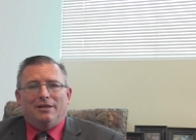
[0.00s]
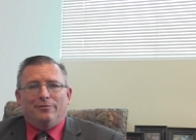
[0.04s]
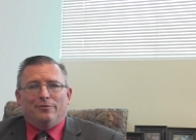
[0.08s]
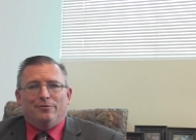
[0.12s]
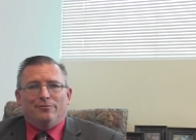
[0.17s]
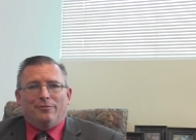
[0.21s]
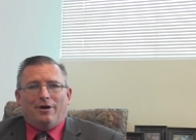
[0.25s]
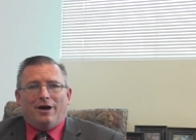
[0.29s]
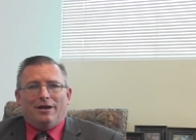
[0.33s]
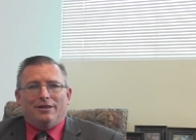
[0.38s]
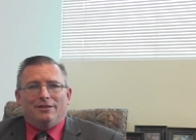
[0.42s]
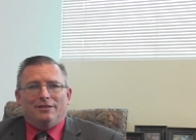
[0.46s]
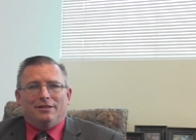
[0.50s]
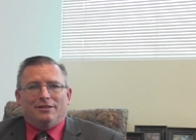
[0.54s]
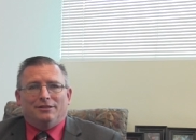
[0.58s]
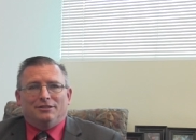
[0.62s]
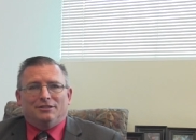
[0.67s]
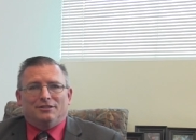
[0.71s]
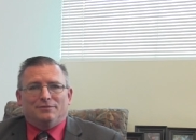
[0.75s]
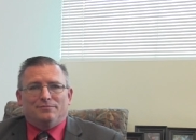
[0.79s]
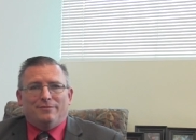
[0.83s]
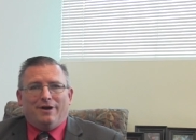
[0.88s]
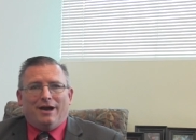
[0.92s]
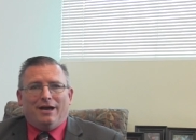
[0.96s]
Keep in mind that
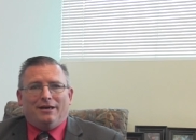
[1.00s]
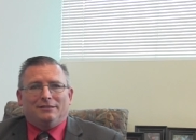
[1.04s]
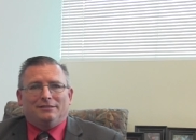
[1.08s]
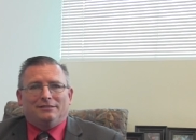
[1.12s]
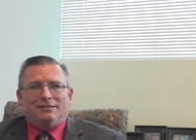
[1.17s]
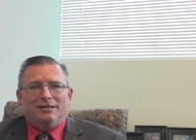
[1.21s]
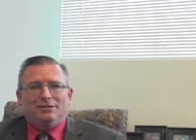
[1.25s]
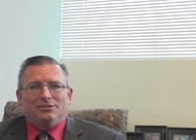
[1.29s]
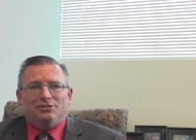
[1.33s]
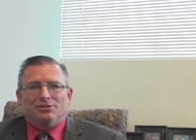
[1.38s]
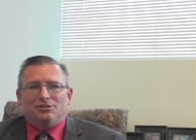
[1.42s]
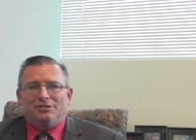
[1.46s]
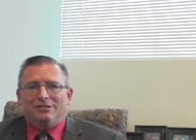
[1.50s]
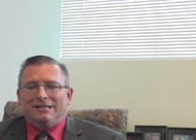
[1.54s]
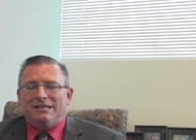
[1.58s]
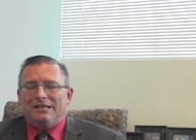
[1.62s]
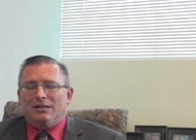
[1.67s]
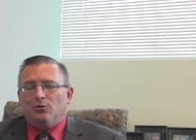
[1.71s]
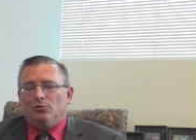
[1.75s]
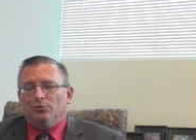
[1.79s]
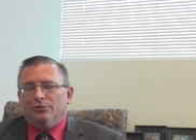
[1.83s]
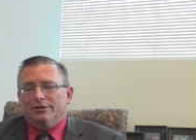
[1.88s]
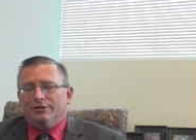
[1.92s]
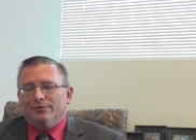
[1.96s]
this math test is
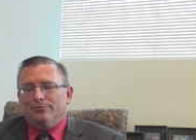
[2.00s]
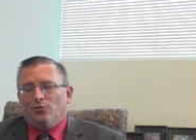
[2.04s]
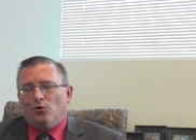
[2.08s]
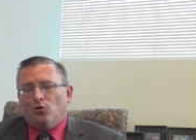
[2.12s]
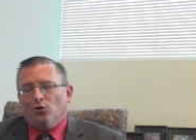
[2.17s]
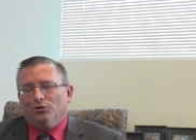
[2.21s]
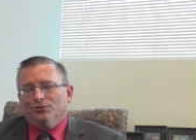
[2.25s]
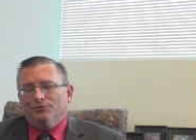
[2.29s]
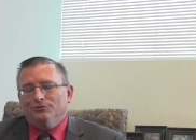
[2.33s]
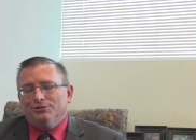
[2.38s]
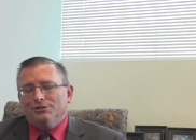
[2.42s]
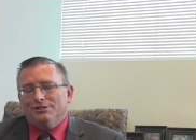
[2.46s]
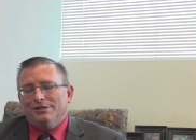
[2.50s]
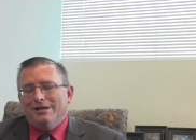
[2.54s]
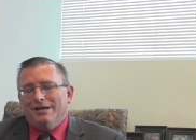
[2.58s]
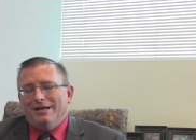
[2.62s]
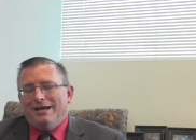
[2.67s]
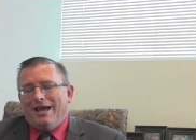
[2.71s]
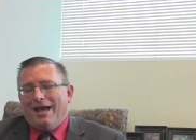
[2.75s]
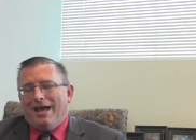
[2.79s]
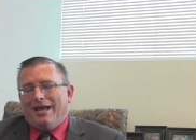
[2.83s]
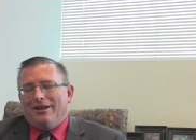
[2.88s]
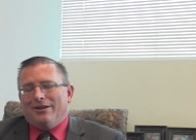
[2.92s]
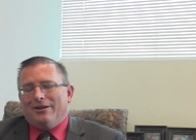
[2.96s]
equally important
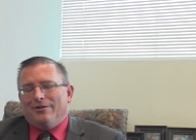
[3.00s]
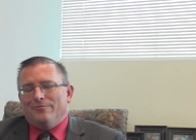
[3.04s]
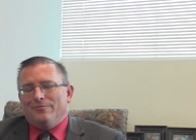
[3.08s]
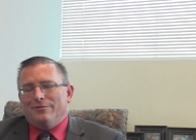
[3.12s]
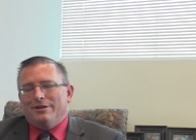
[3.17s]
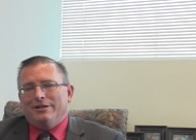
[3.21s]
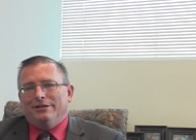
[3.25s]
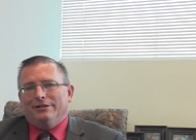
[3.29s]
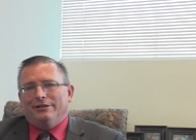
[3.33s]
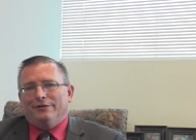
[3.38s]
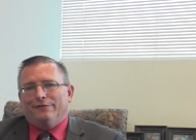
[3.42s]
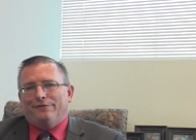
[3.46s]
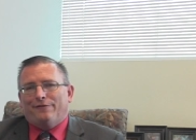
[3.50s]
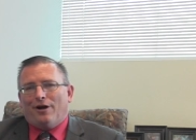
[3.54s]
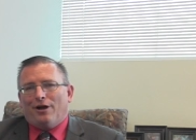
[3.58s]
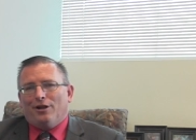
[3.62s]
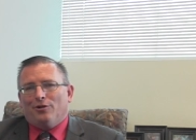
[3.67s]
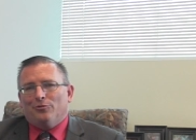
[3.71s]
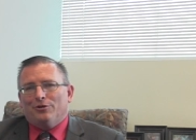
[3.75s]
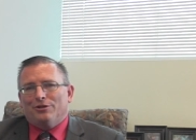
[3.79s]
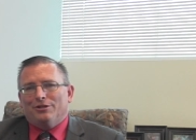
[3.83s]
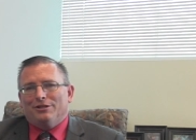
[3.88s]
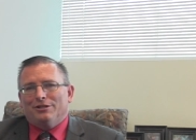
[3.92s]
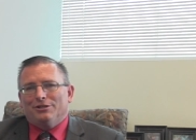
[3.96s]
and immediately
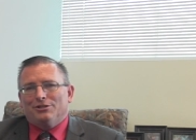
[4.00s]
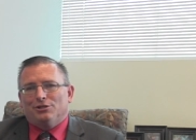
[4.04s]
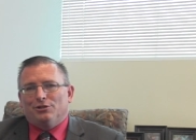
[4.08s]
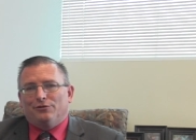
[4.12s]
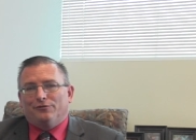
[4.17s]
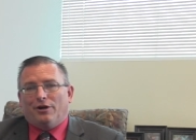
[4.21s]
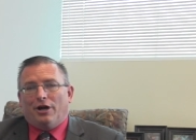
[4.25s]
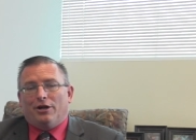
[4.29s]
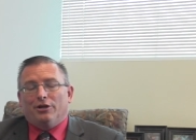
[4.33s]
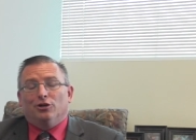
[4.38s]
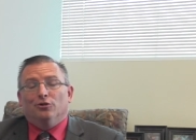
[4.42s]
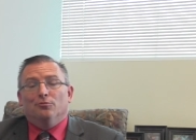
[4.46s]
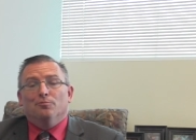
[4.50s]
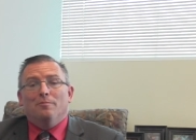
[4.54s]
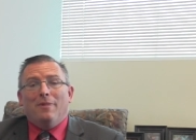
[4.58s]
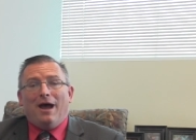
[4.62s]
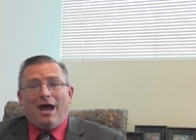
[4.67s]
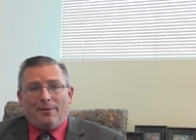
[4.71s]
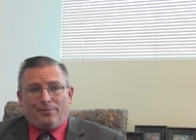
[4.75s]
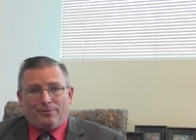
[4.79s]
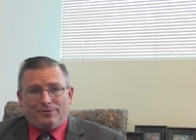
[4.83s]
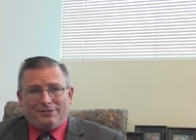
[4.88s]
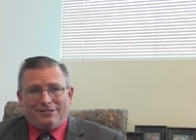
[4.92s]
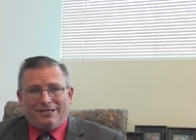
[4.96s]
following this you've got your
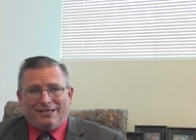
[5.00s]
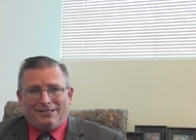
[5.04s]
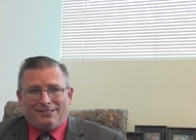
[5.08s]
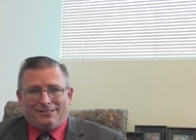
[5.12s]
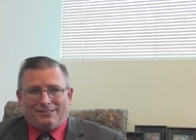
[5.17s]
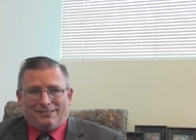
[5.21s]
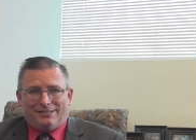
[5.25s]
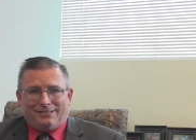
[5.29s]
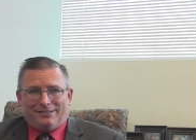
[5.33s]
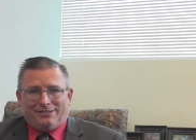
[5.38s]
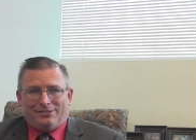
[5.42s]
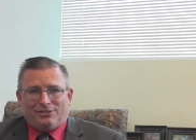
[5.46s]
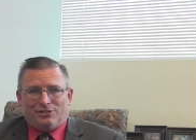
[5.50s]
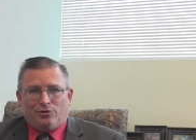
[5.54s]
map testing.